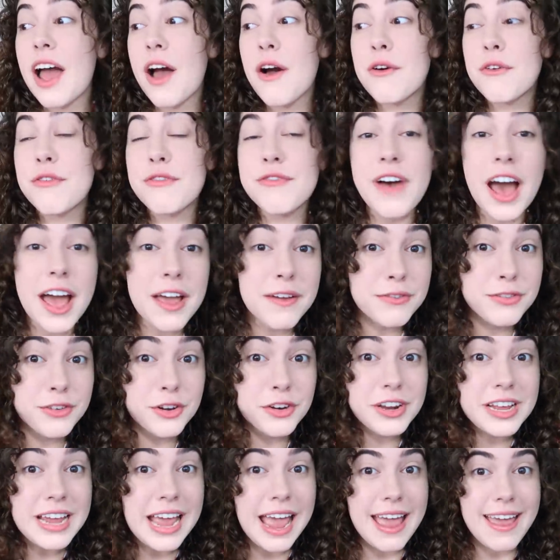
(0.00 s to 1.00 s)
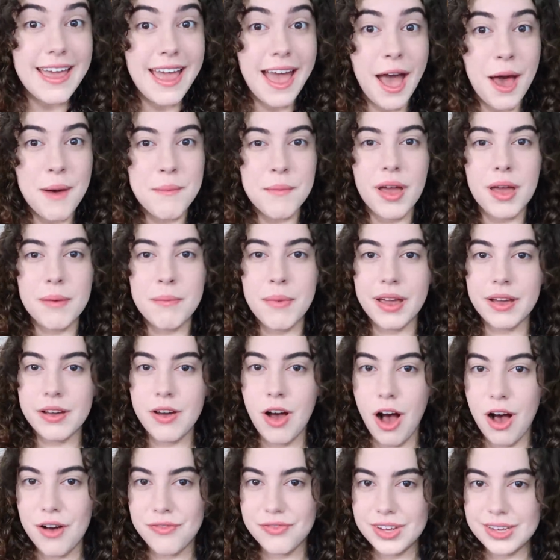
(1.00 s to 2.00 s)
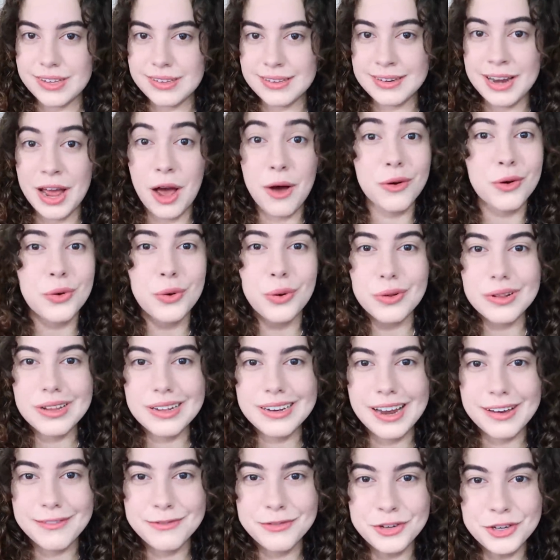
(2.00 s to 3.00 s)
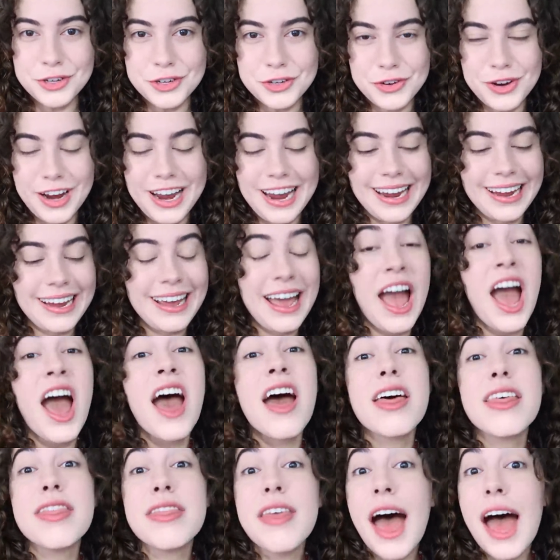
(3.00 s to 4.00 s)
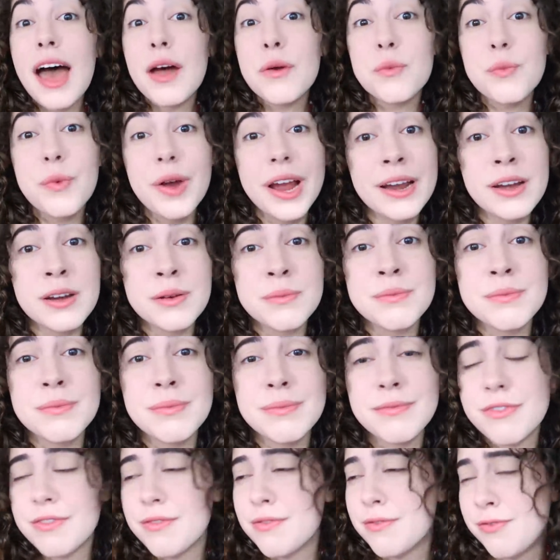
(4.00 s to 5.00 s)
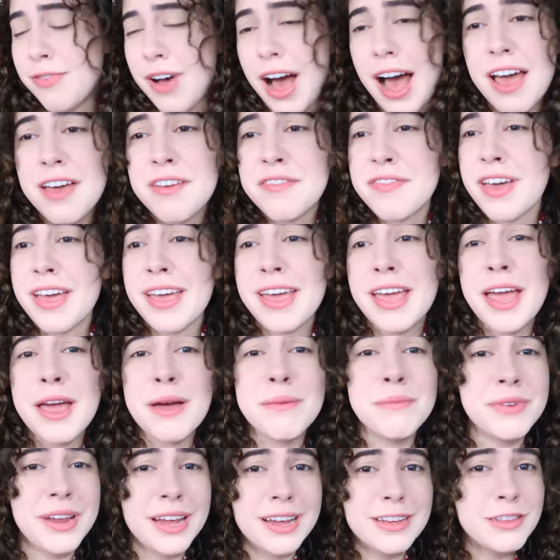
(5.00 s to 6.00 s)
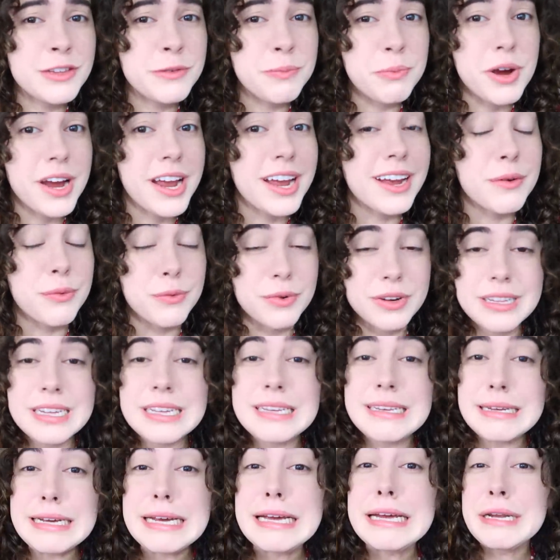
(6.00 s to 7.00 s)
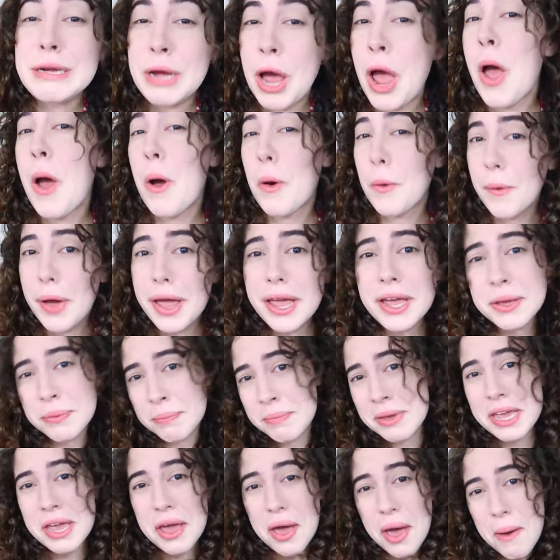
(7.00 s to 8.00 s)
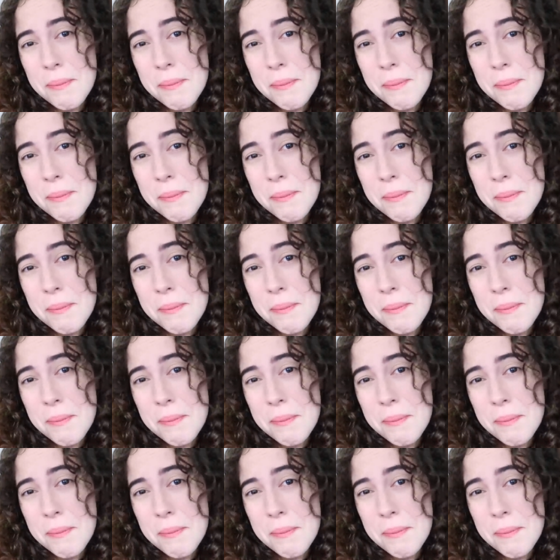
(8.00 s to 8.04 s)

now 5.30 a.m. and my coffee is now cool enough to drink. That random 5 a.m. dance break really did wake me